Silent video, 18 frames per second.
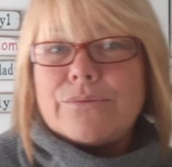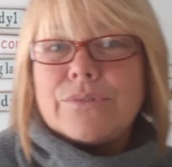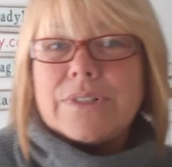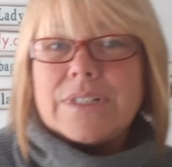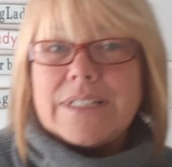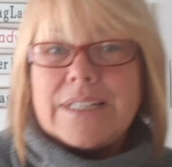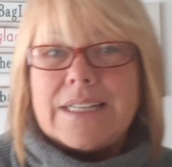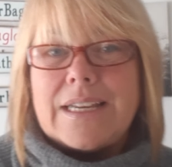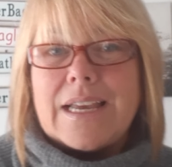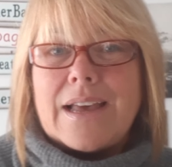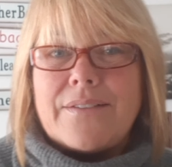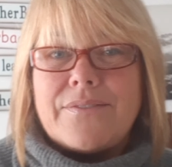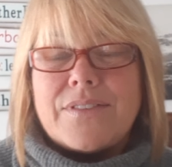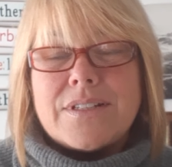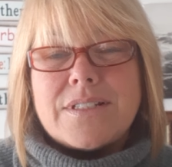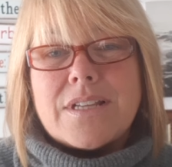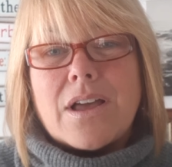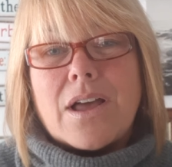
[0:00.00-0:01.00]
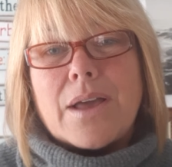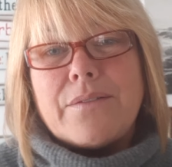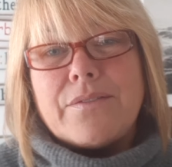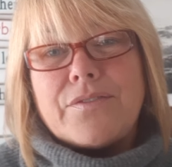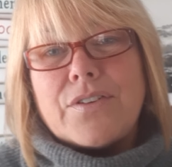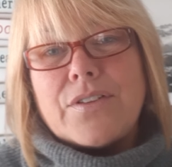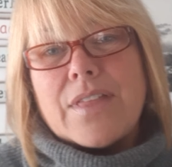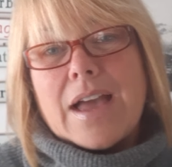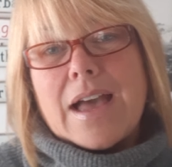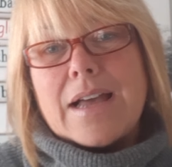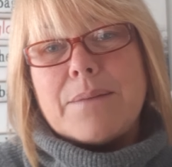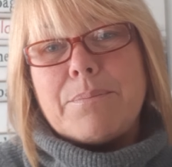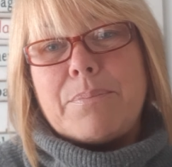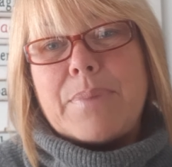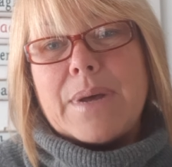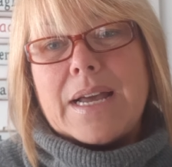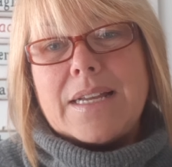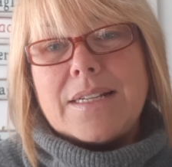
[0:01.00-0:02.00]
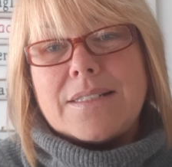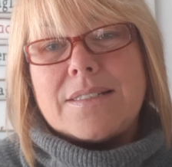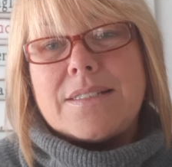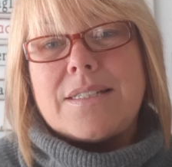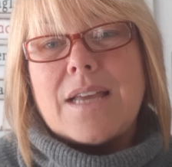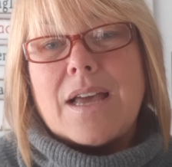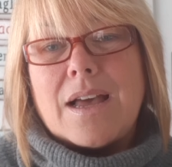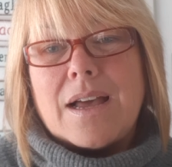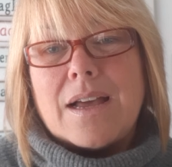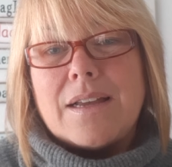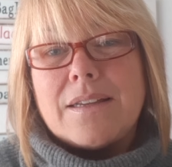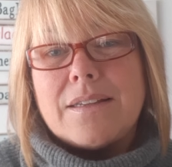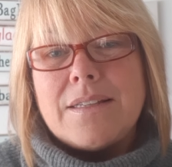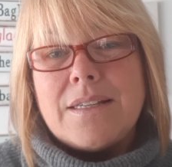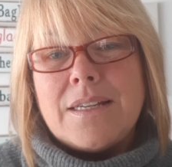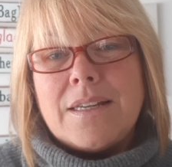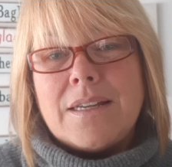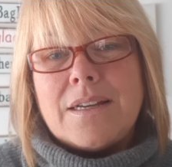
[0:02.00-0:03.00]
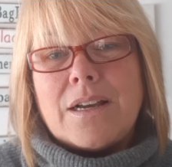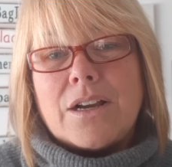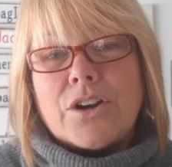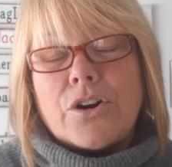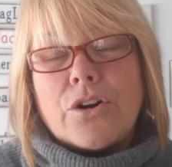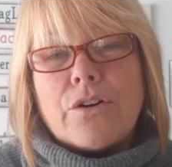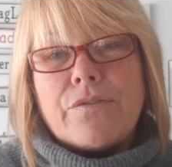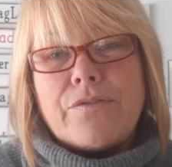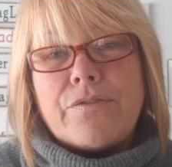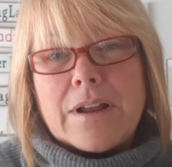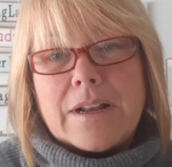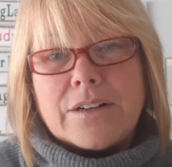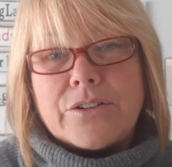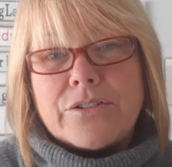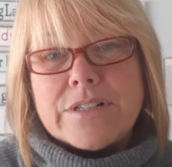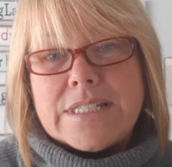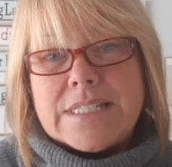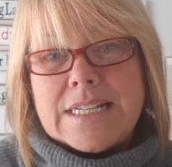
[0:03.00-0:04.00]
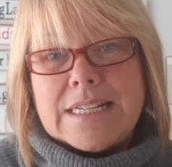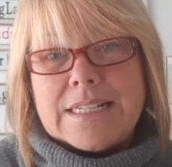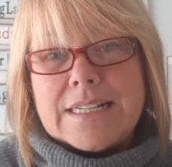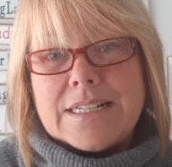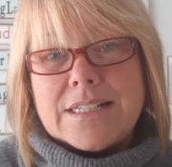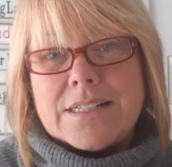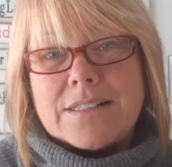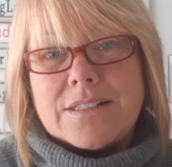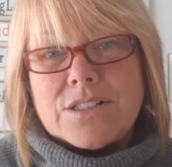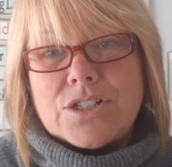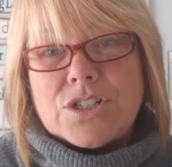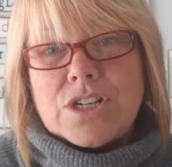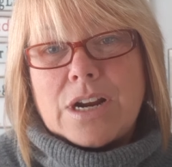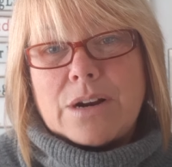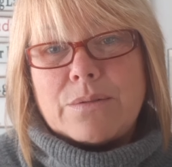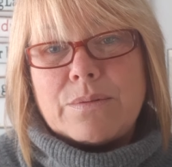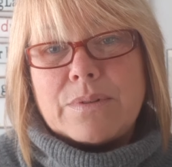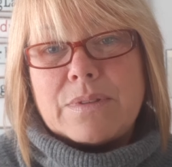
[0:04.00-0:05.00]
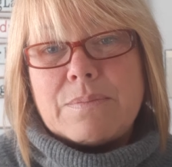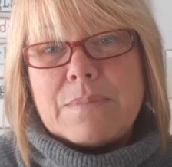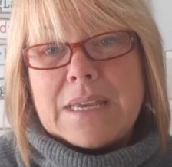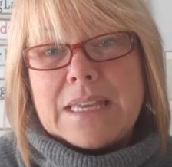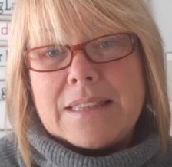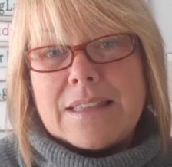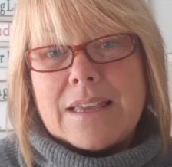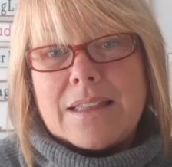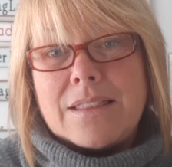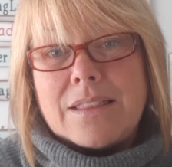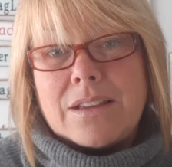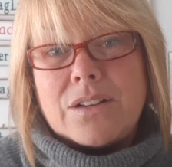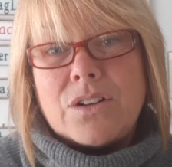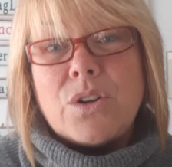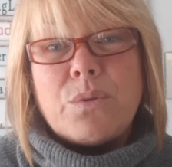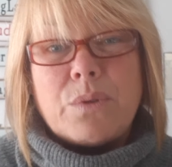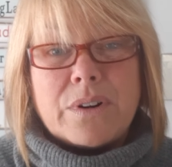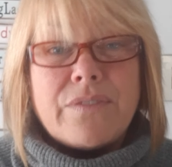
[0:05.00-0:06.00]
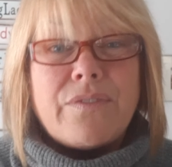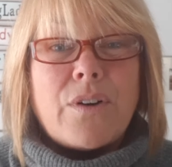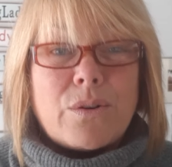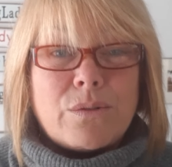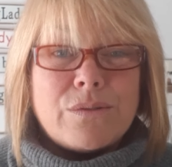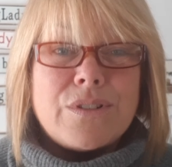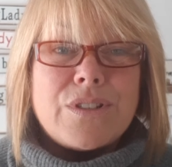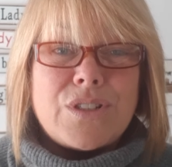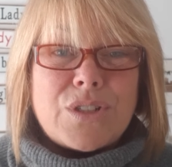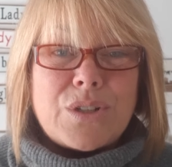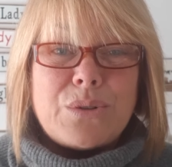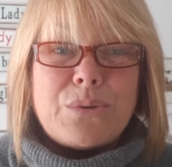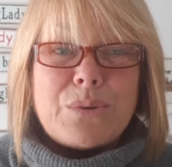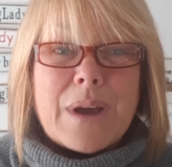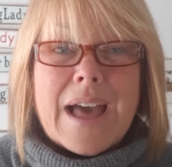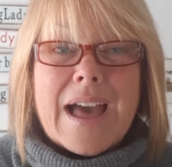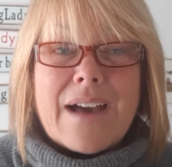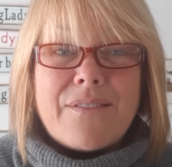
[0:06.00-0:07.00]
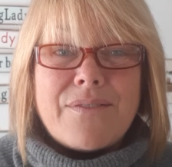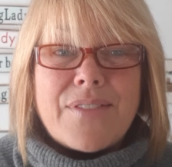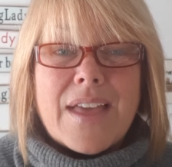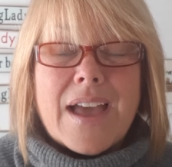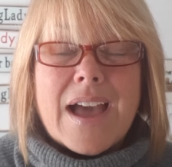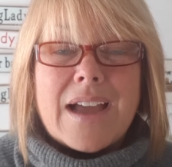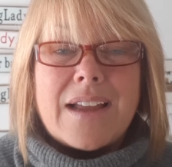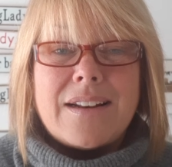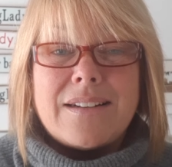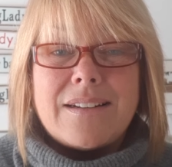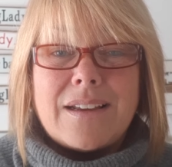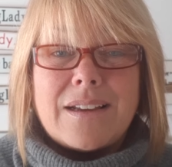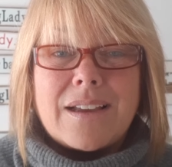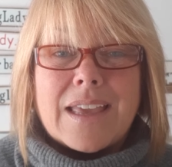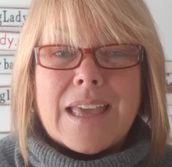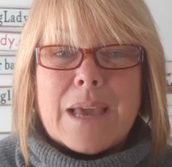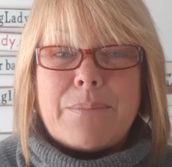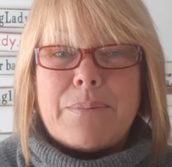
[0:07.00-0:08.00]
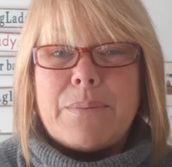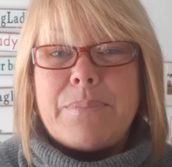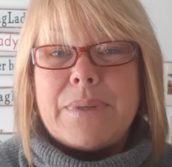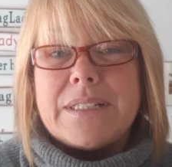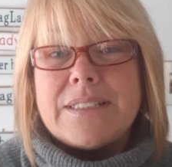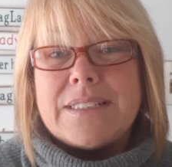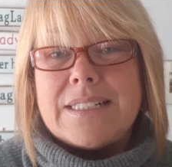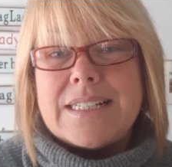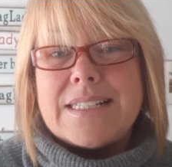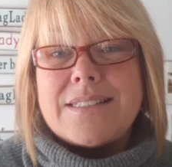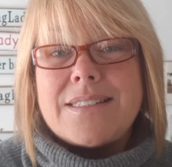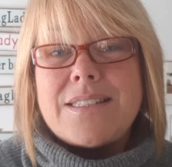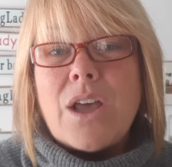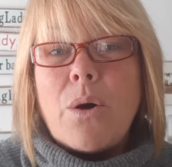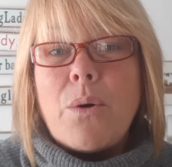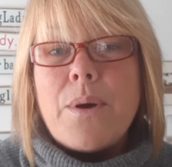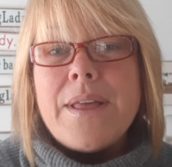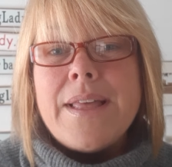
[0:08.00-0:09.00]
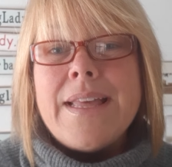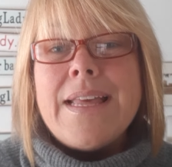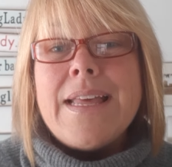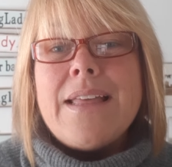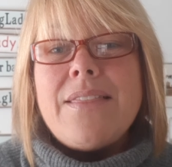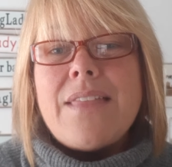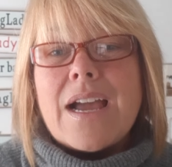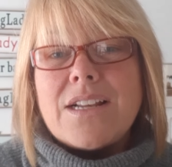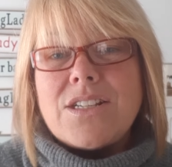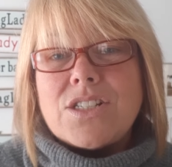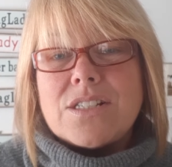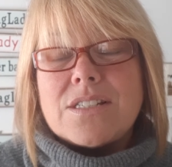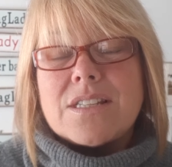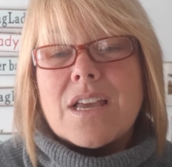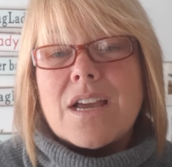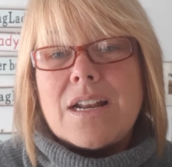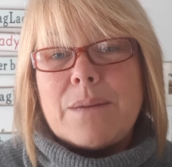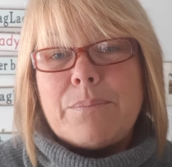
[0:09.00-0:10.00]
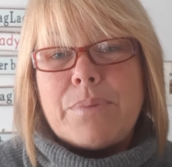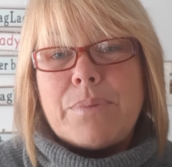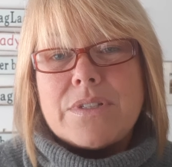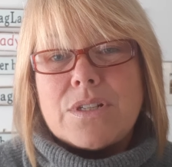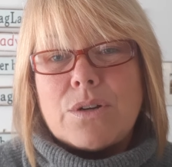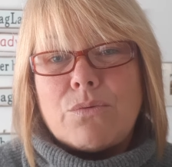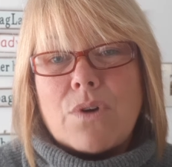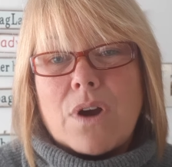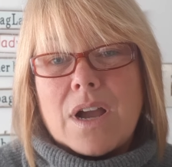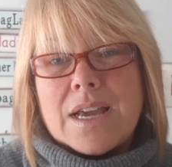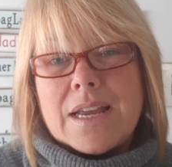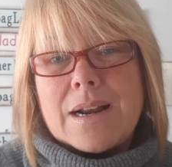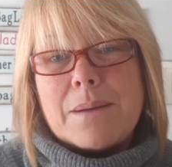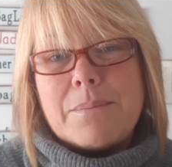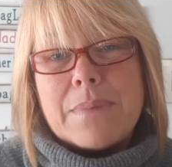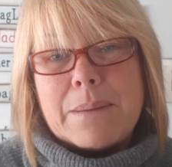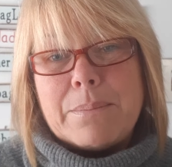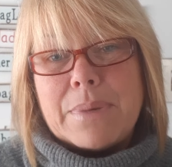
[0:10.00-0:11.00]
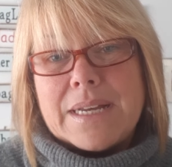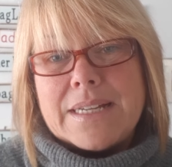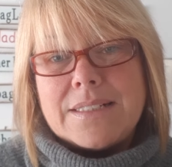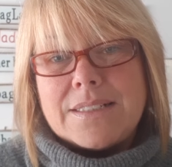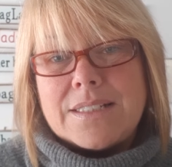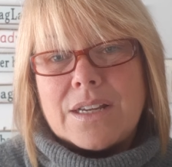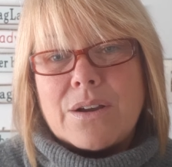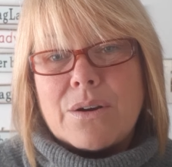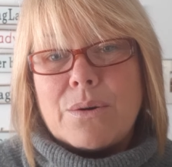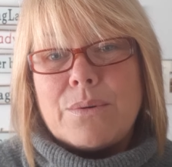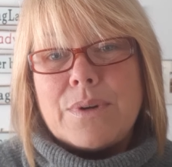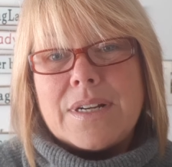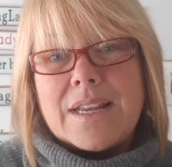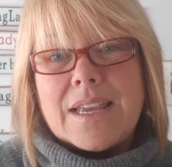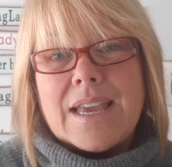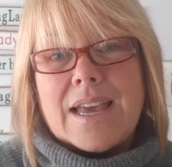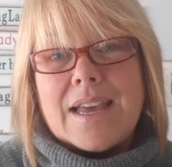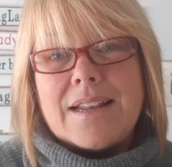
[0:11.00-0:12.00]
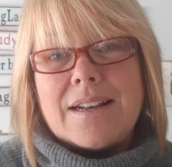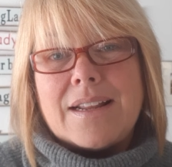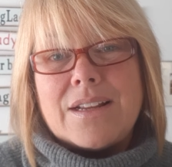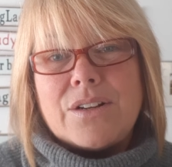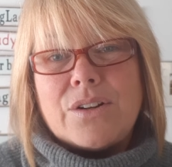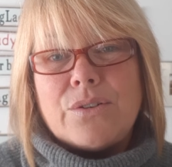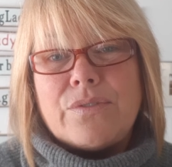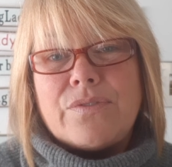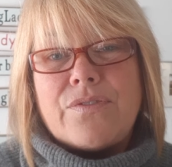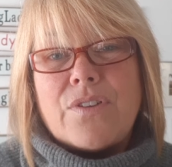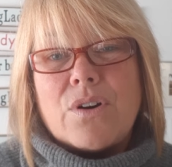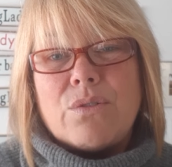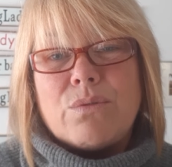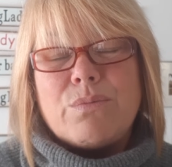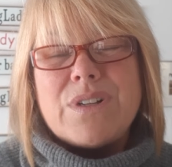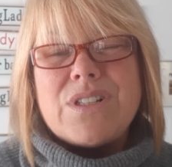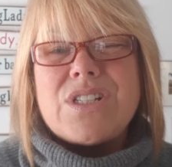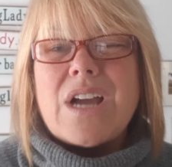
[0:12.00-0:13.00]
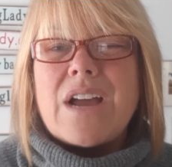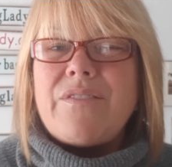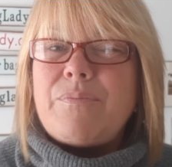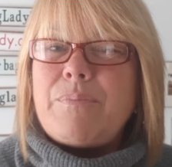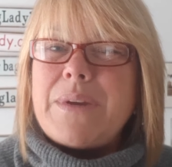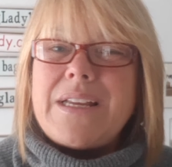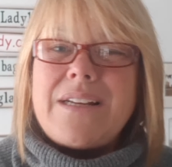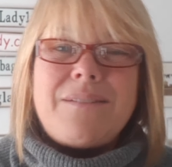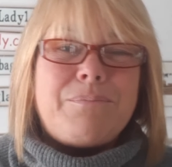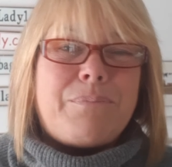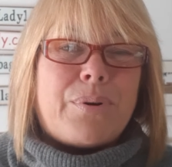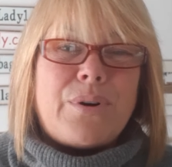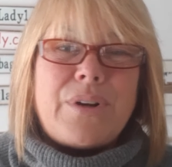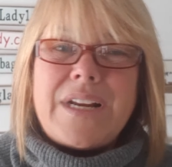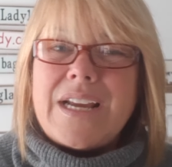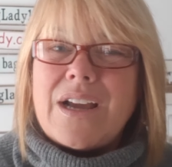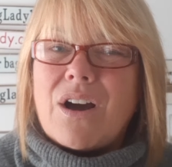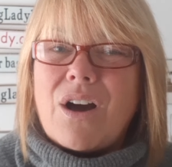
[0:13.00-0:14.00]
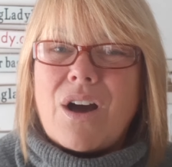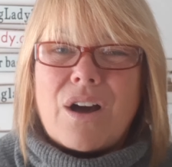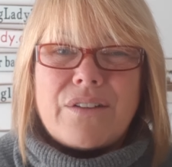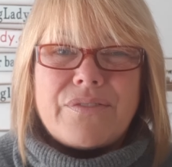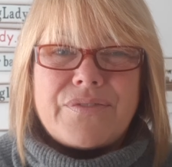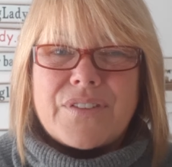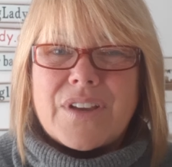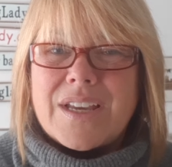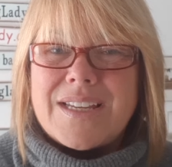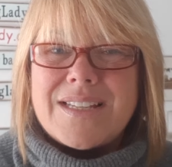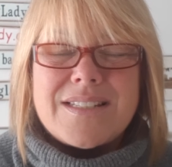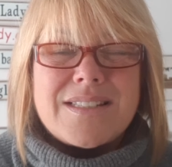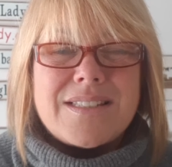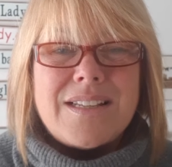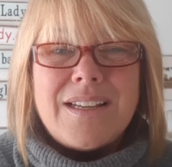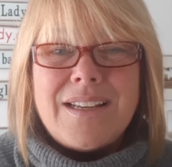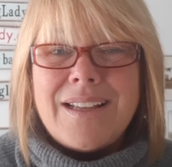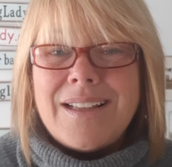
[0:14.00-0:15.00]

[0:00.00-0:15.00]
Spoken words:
really have the time for that. But a girlfriend, Christina, shared with me that the newer phones do have that capability. So that just kind of puts a rocket up my butt to go and get a new phone, which I've been putting off because